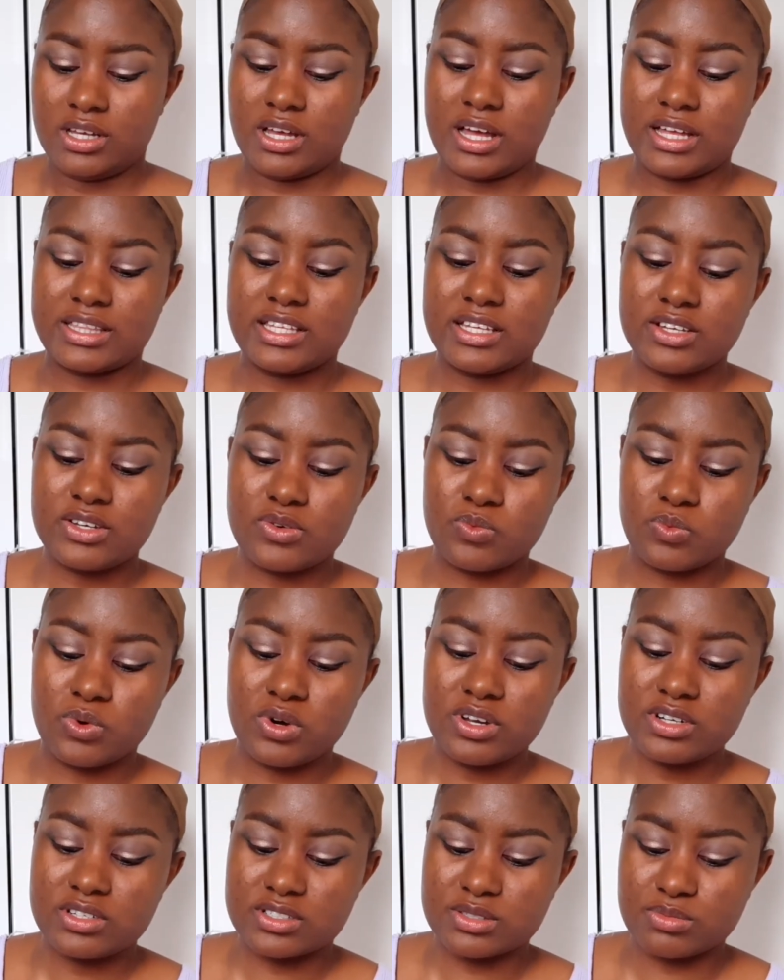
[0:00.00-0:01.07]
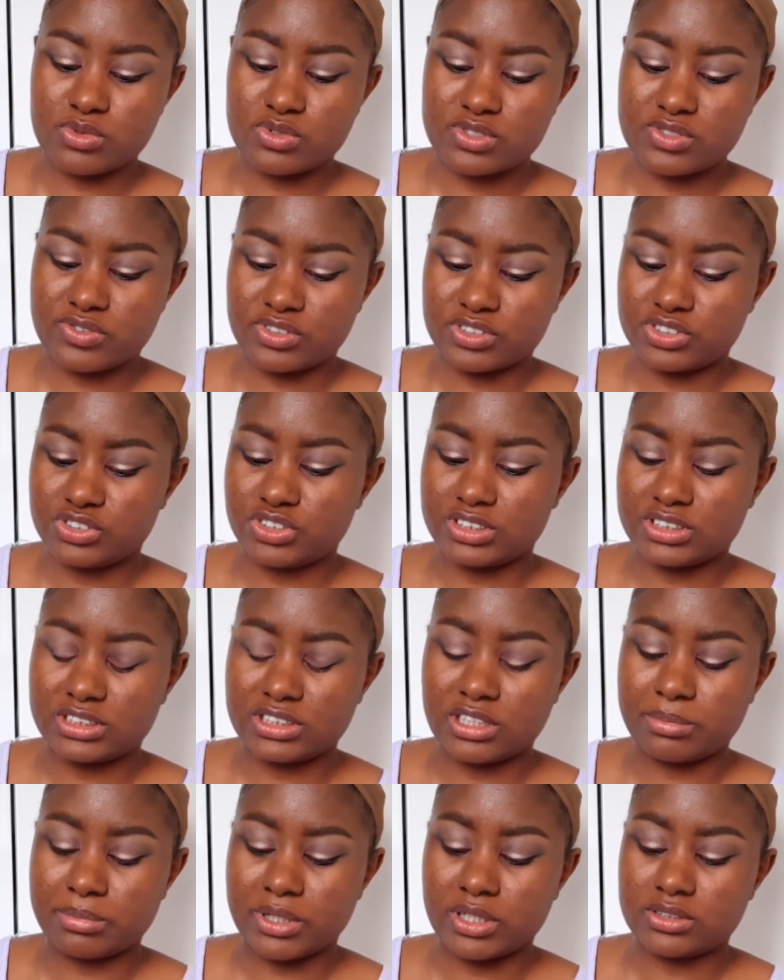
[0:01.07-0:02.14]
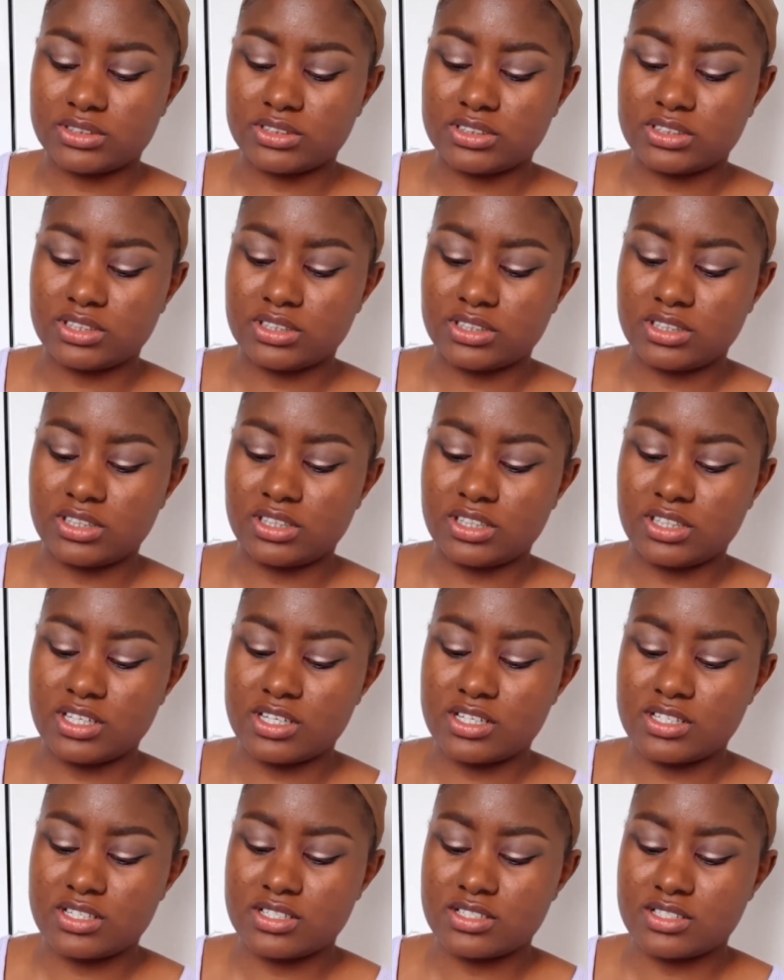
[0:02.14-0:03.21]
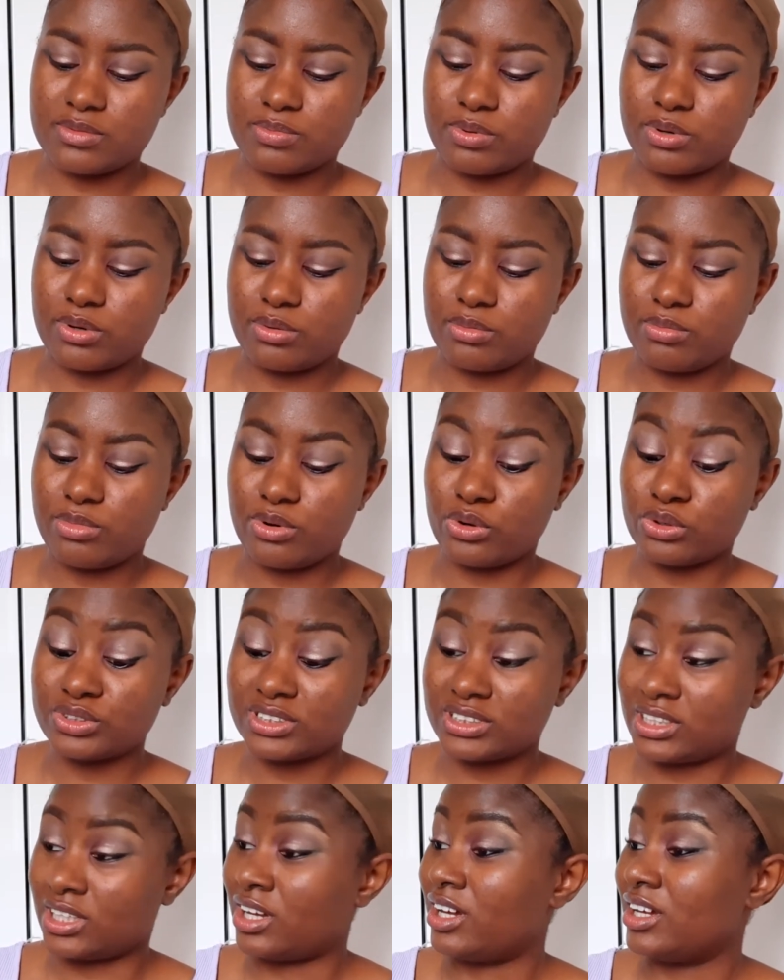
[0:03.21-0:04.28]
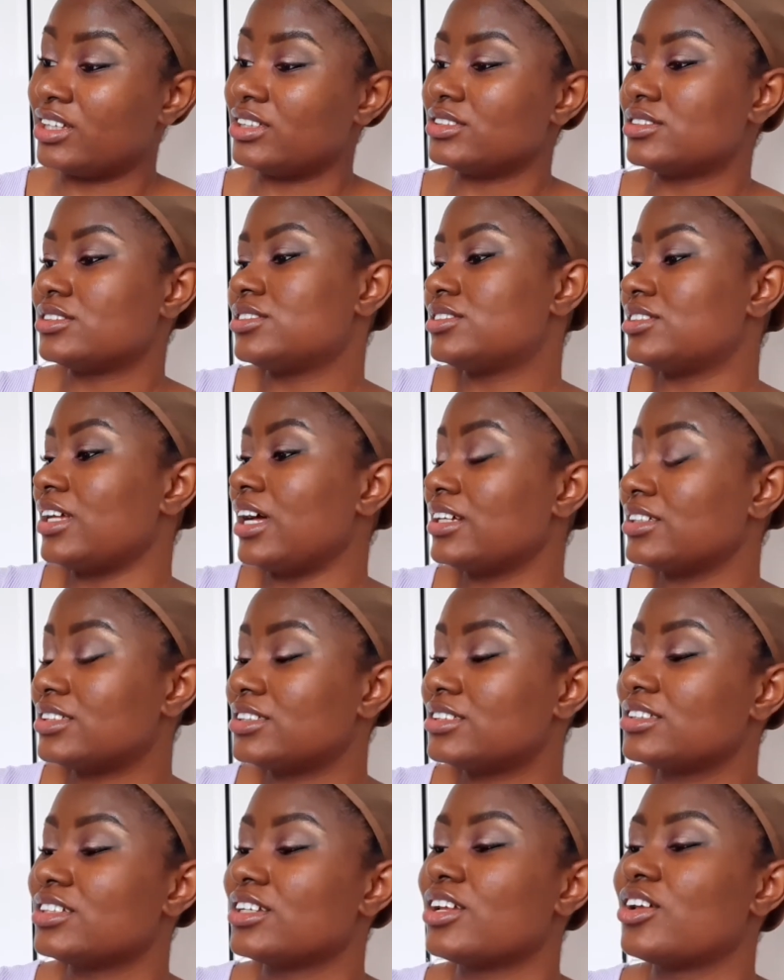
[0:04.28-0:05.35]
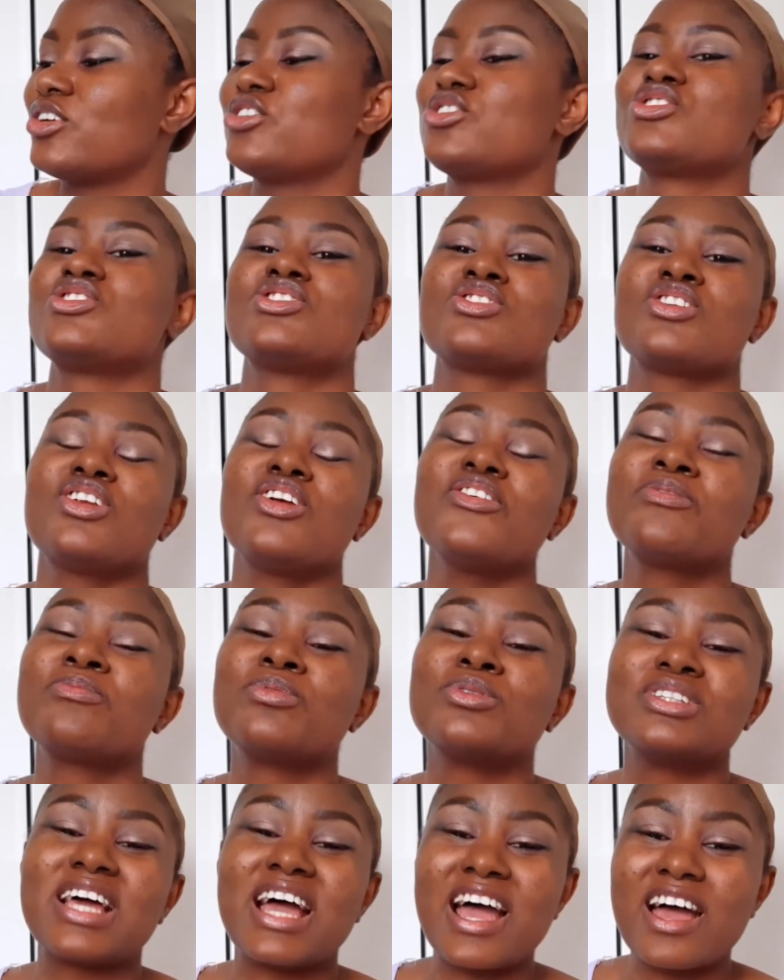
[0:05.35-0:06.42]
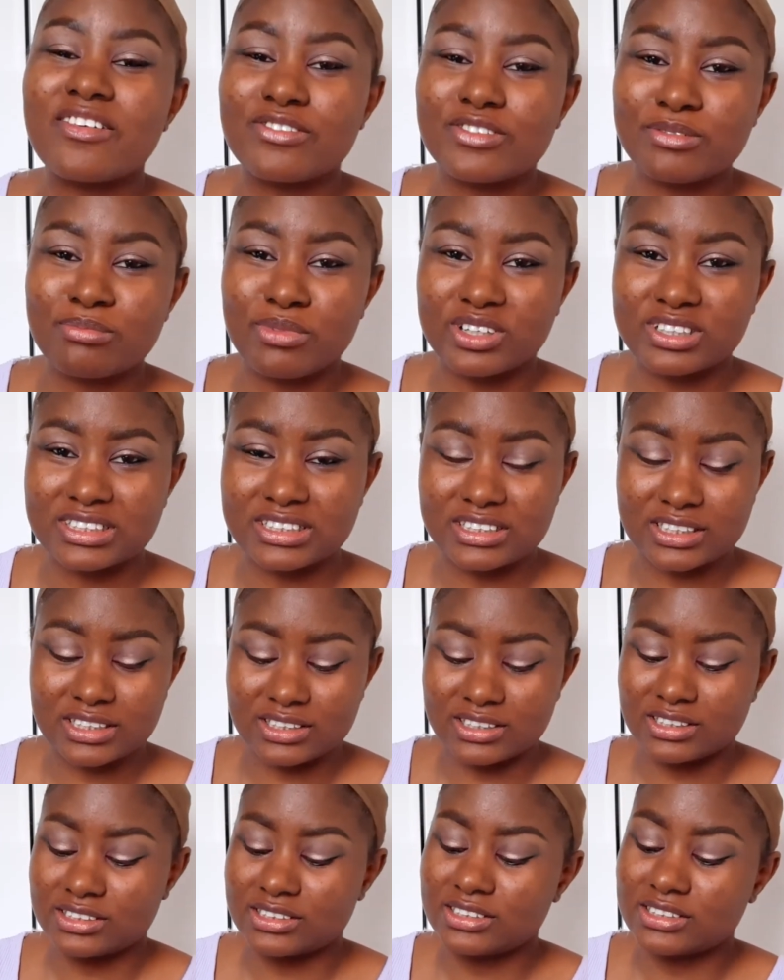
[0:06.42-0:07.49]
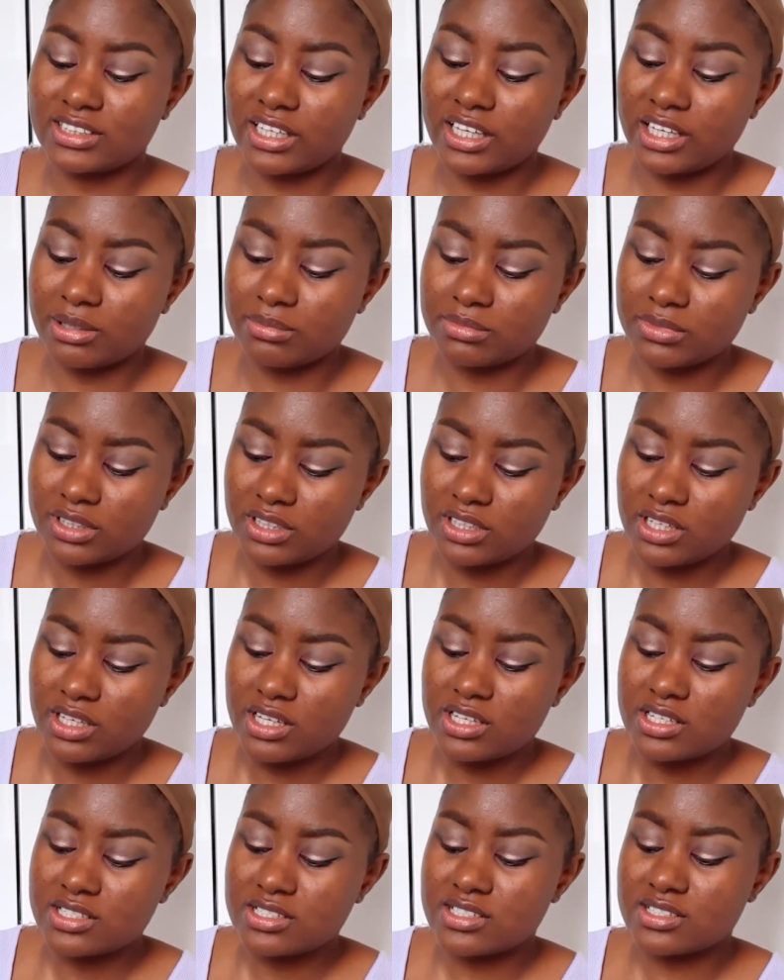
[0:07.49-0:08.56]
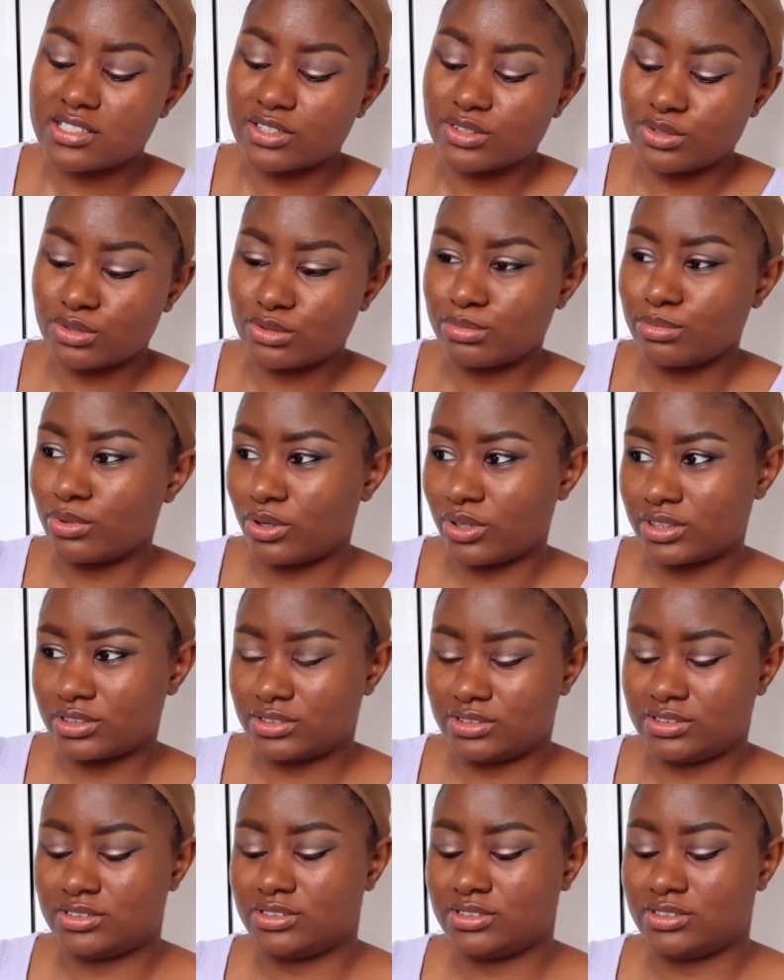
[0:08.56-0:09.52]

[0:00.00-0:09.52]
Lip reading: think what is most frustrating about this poster is that she sort of put everybody in the same single box,